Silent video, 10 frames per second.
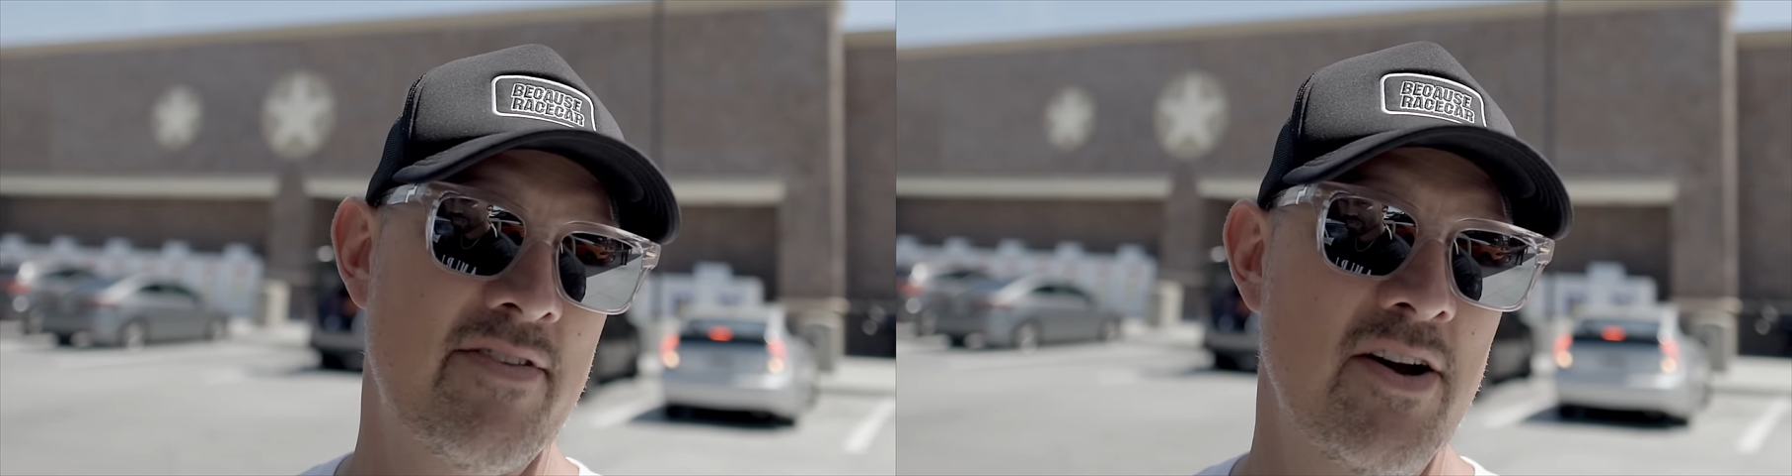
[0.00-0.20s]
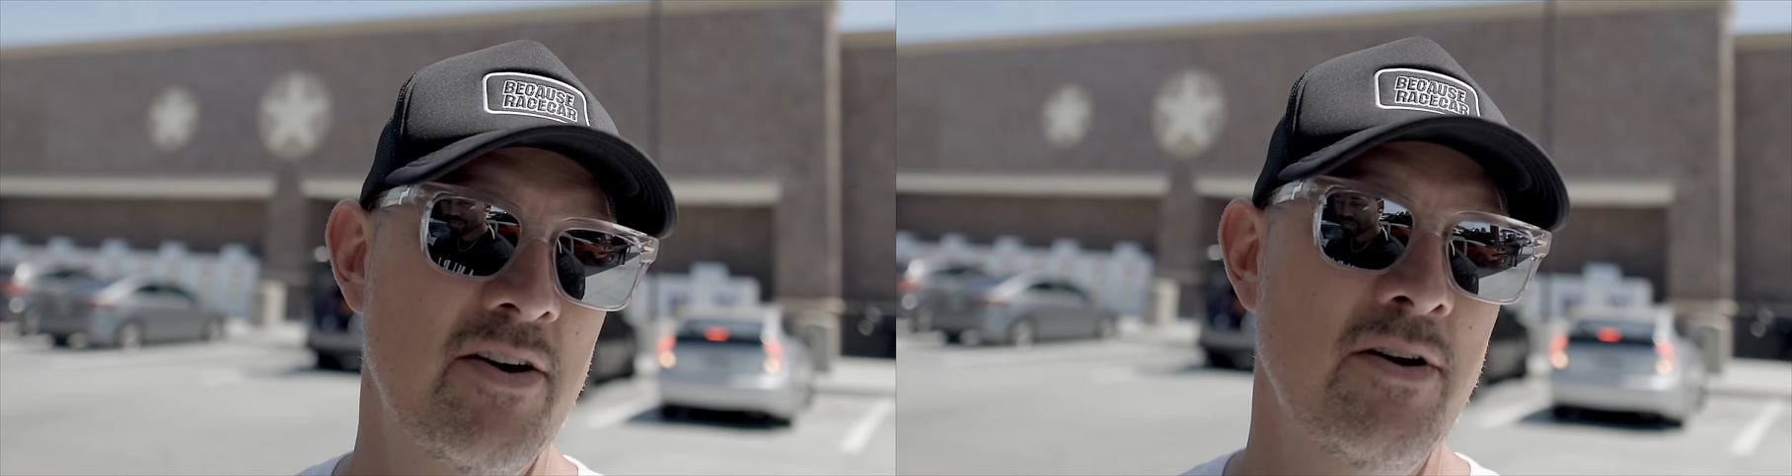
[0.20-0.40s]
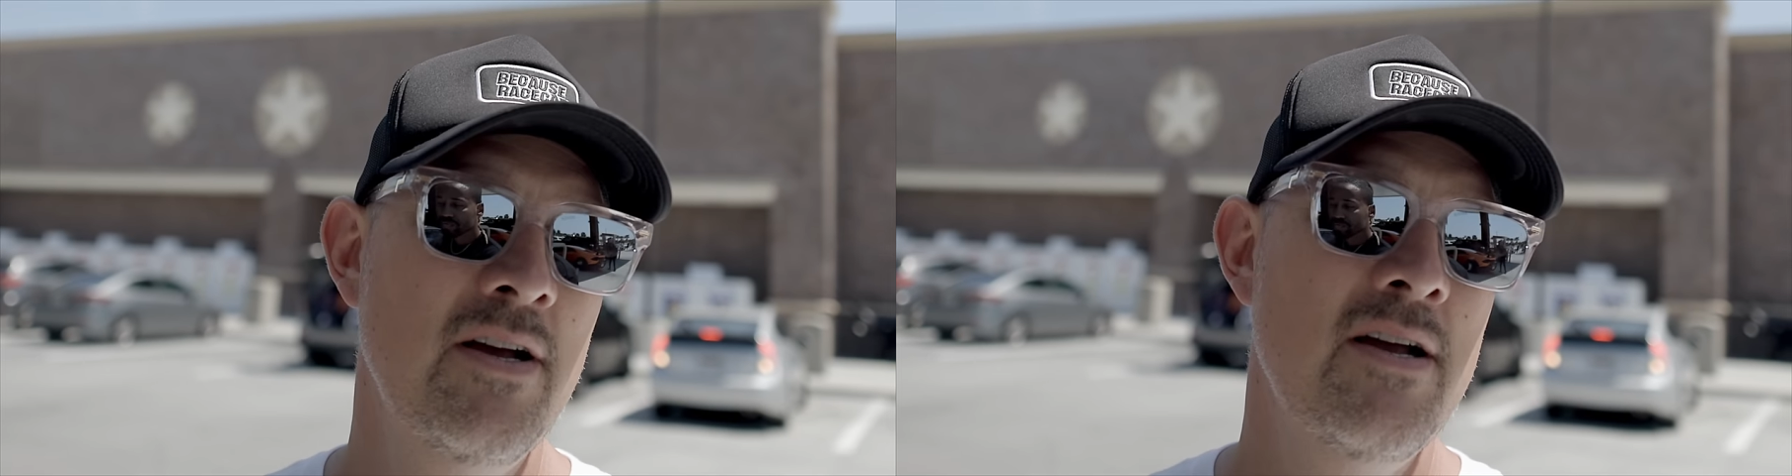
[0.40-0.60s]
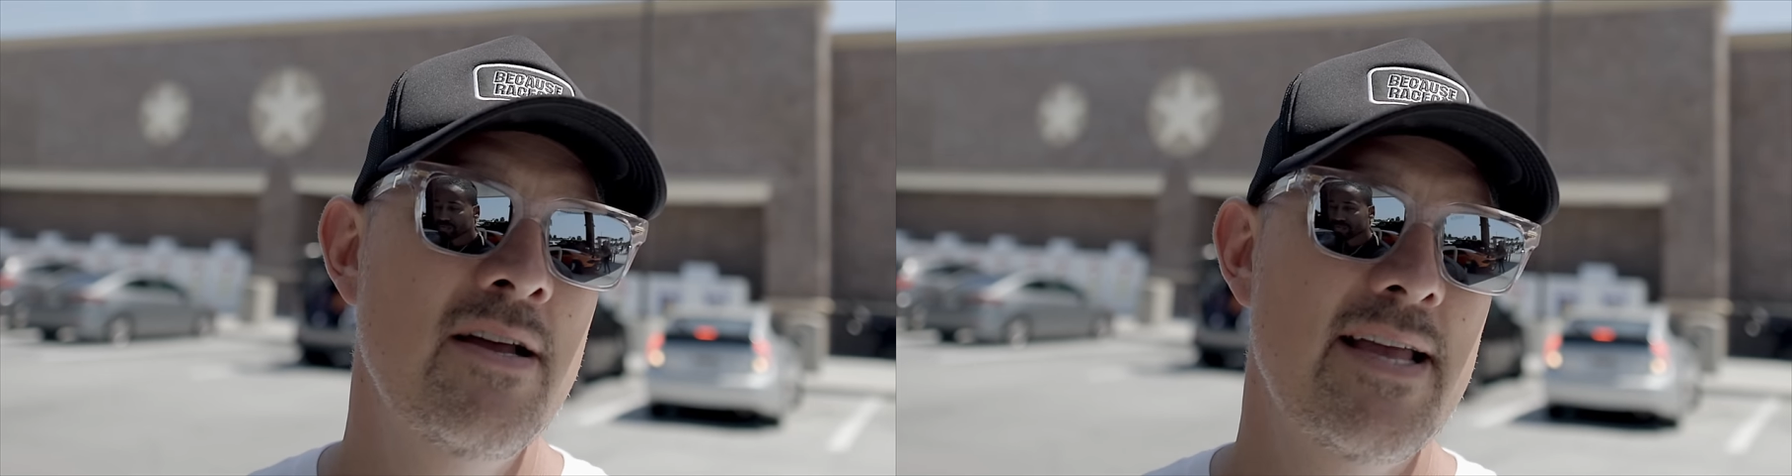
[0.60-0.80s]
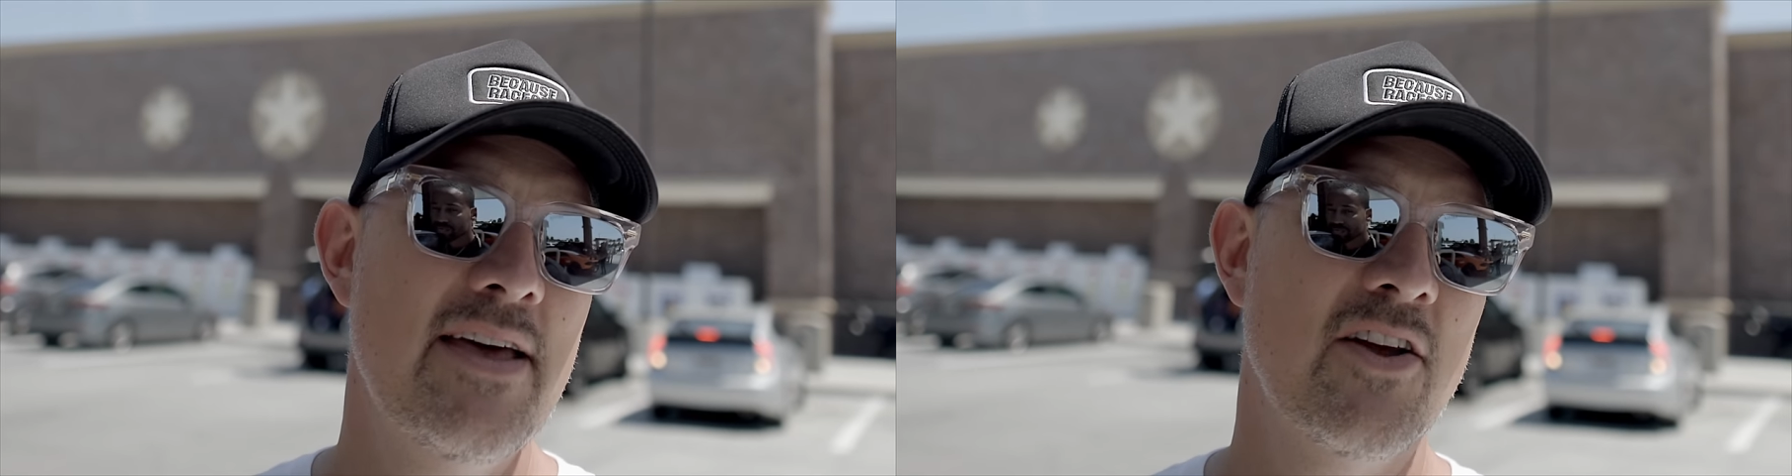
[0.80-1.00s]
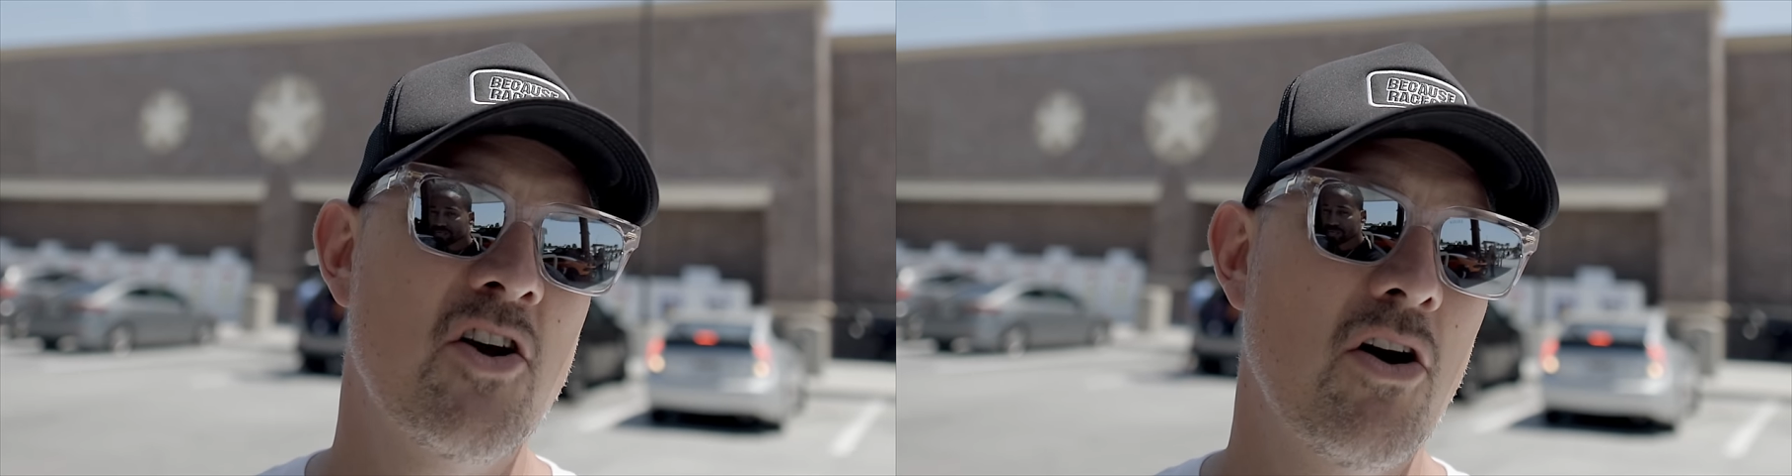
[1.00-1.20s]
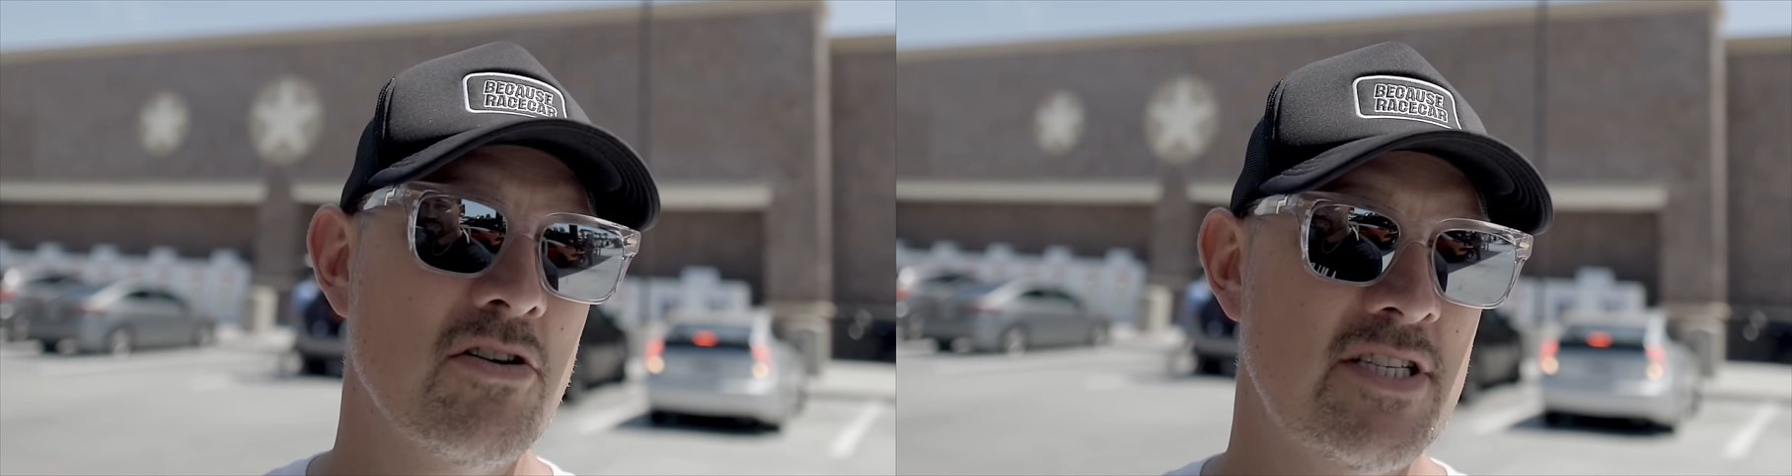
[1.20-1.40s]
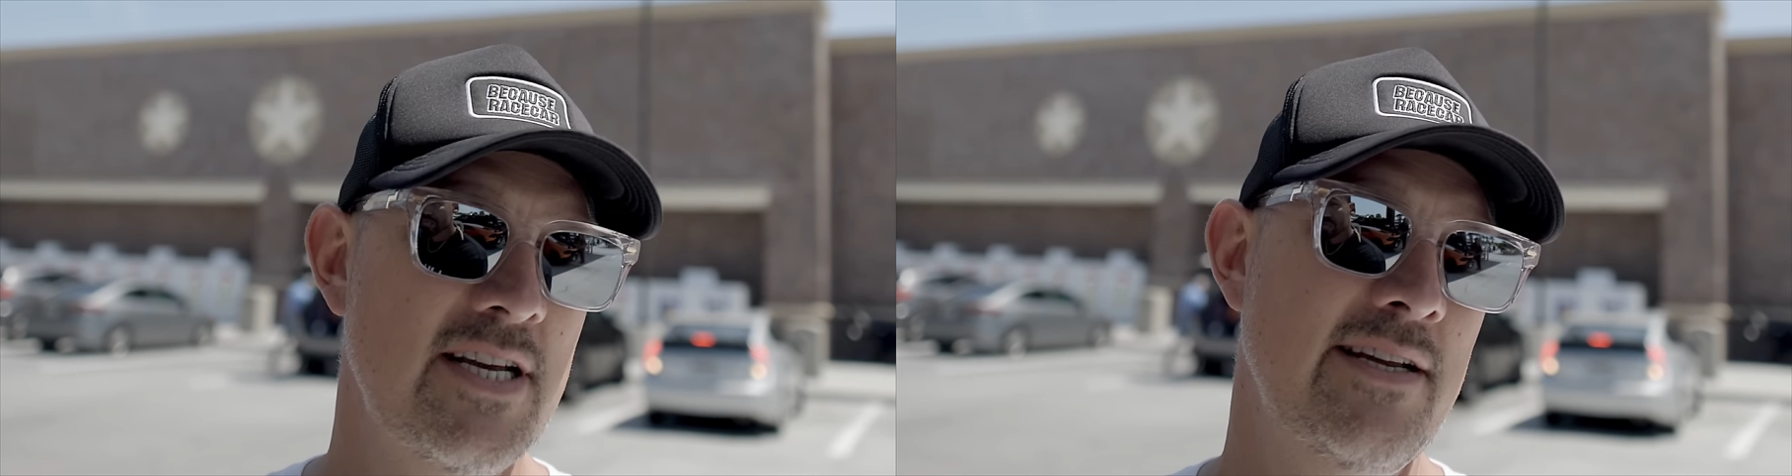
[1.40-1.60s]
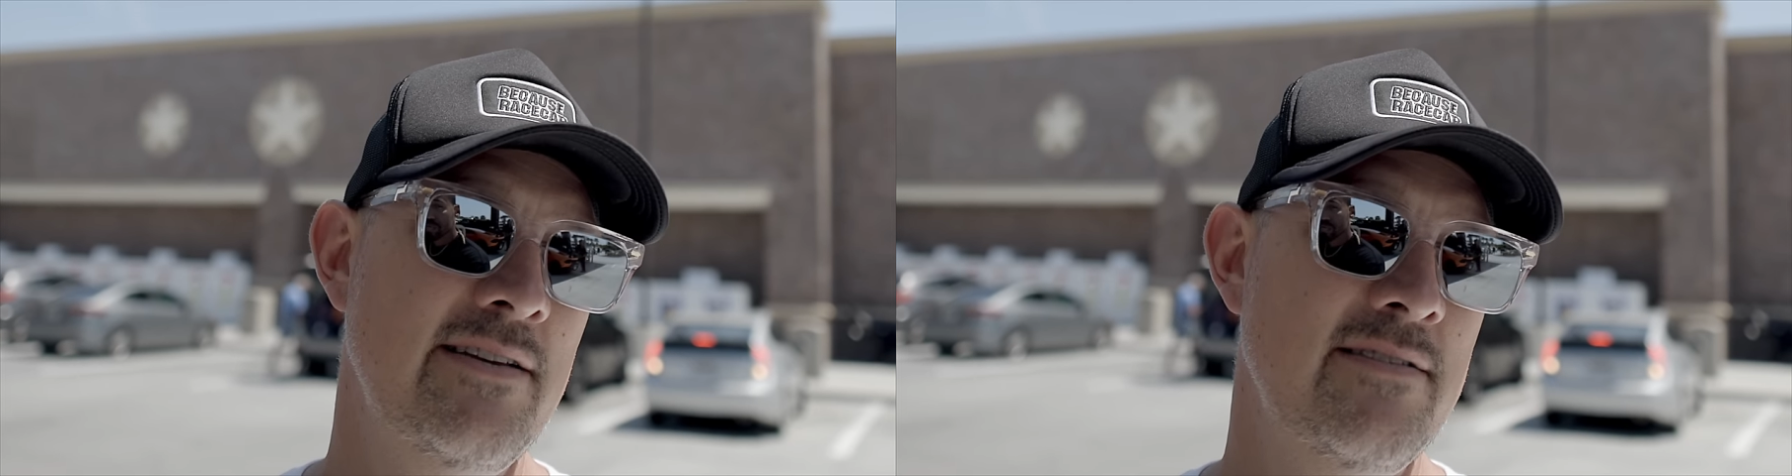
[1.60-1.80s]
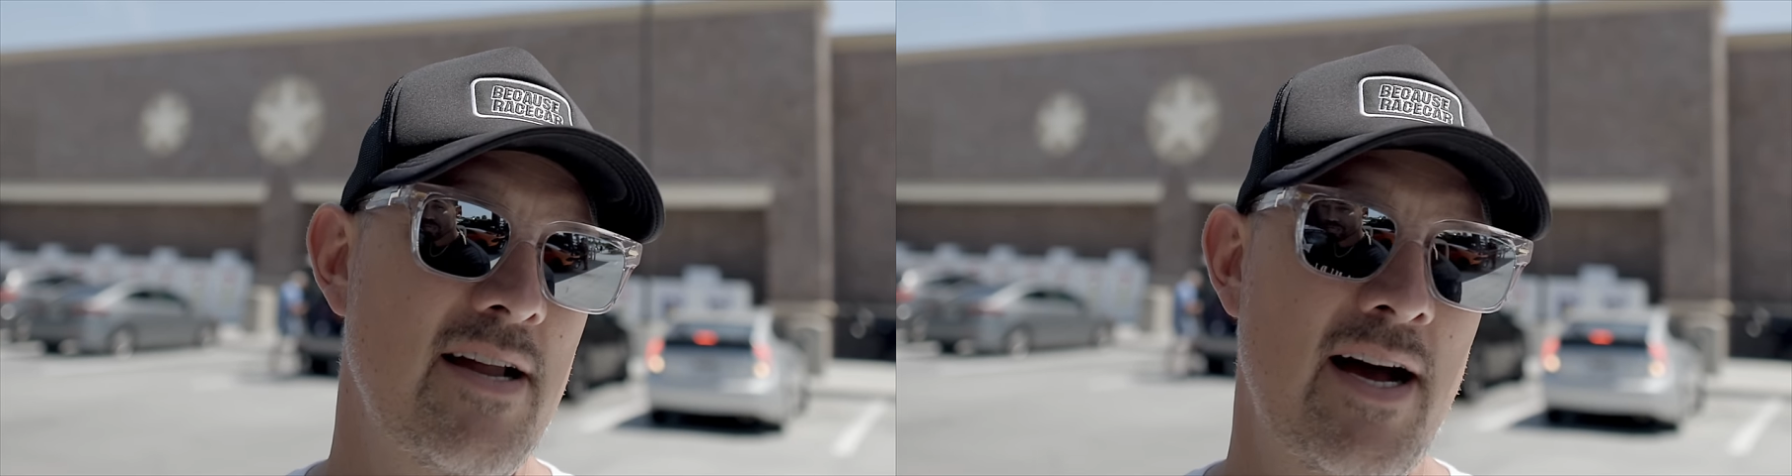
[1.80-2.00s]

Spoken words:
So yeah, the car scene